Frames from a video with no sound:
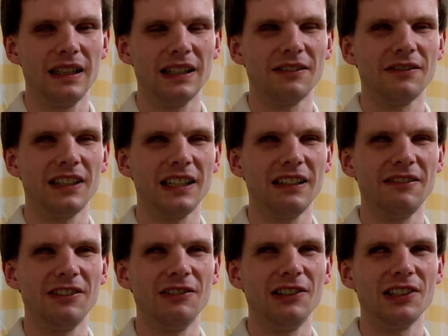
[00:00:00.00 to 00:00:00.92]
Yes, thank
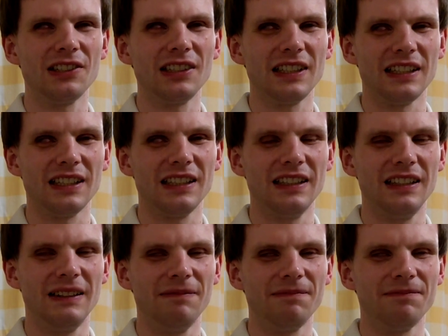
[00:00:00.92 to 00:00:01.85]
you for watching.
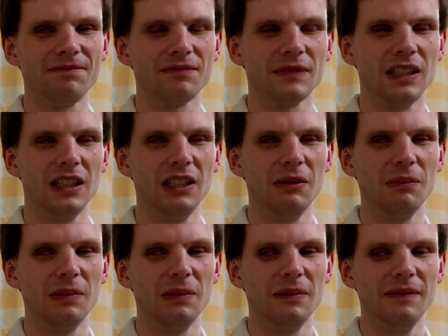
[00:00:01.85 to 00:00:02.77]
I
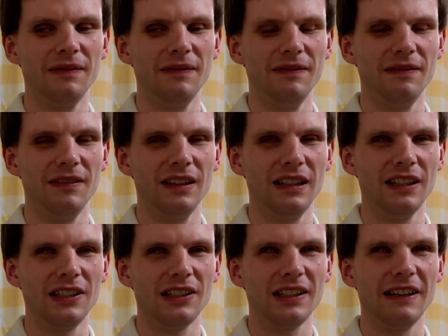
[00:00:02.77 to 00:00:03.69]
hope
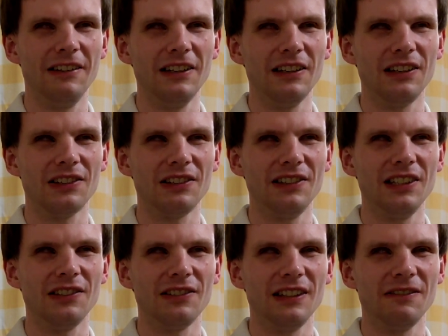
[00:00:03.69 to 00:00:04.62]
this has given you a lot
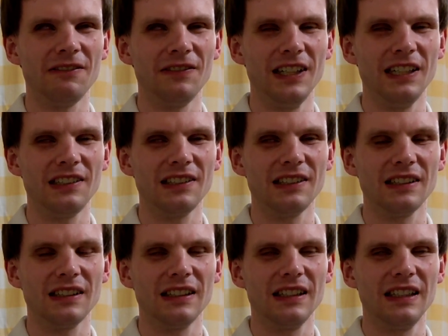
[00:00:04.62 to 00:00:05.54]
of useful information.